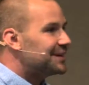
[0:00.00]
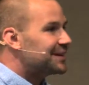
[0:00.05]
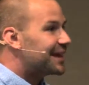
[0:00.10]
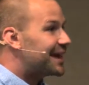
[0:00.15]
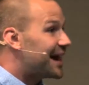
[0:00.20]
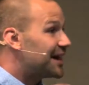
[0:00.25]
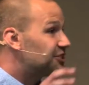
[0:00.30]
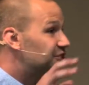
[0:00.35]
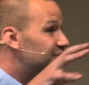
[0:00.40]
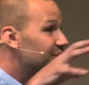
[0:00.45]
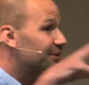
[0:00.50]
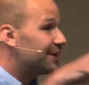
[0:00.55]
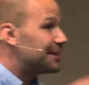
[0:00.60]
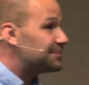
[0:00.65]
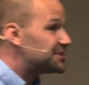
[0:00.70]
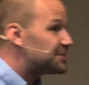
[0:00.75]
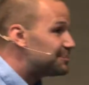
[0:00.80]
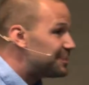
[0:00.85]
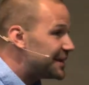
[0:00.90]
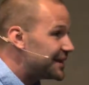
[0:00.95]
God showed
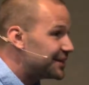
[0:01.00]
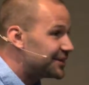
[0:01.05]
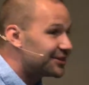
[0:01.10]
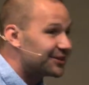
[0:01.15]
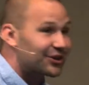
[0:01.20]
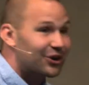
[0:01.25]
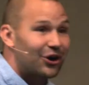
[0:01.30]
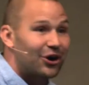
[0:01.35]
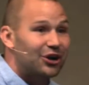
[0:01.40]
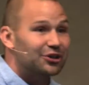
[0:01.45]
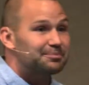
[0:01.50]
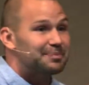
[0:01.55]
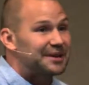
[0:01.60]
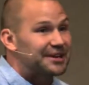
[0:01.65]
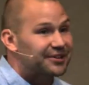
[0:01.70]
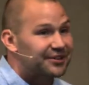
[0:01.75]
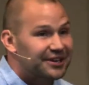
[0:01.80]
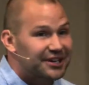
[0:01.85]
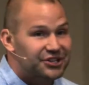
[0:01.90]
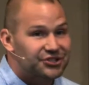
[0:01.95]
up to Peter, called
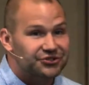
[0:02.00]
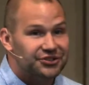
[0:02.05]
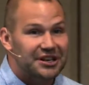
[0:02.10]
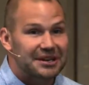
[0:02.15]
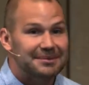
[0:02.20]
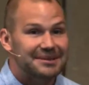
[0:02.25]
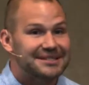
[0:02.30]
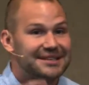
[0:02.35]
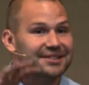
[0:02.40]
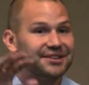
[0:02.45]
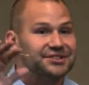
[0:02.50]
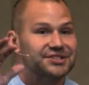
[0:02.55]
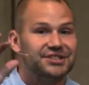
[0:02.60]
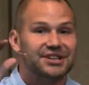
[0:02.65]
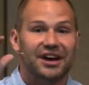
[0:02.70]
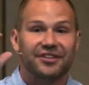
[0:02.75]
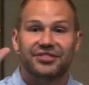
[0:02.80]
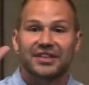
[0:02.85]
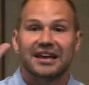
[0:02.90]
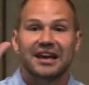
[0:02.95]
Peter in a dream. He said, there's
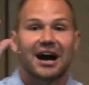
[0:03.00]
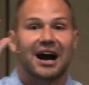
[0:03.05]
nothing